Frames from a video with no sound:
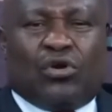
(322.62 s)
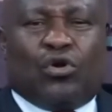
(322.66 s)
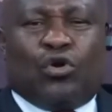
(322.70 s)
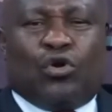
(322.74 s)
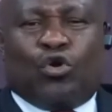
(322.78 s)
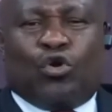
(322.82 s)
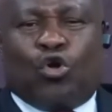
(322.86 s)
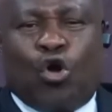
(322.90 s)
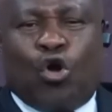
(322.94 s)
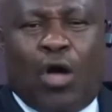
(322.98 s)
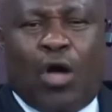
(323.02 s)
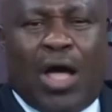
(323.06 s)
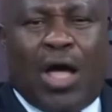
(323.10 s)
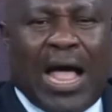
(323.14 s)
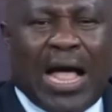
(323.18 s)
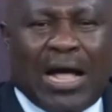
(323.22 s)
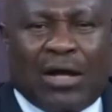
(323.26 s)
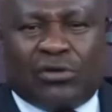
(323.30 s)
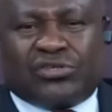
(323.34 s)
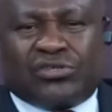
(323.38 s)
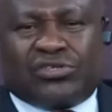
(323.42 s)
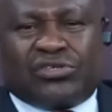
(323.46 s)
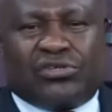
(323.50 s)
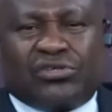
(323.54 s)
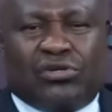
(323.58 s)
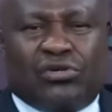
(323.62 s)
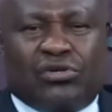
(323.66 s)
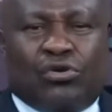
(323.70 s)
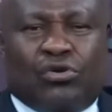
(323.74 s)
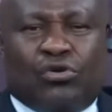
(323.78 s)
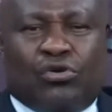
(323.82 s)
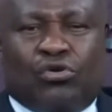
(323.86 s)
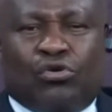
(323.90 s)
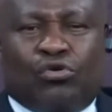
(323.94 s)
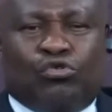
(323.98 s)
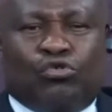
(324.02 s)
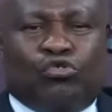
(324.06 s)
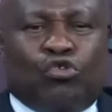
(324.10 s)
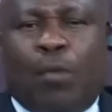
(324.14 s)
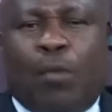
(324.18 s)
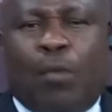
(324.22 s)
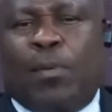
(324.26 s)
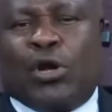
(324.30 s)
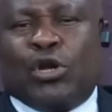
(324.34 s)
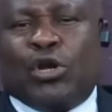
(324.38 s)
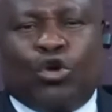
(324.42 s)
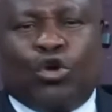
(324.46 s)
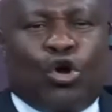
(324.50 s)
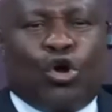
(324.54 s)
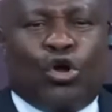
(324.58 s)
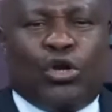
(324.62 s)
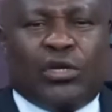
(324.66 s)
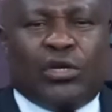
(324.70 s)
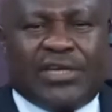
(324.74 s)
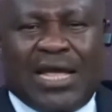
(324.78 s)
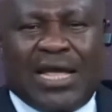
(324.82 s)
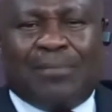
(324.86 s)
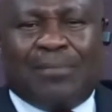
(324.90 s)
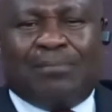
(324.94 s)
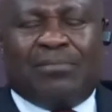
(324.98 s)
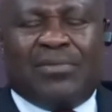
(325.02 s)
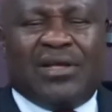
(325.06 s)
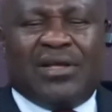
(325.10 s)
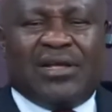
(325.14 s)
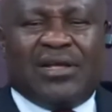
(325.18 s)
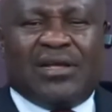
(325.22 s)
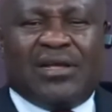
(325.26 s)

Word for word: go out, nobody hold them,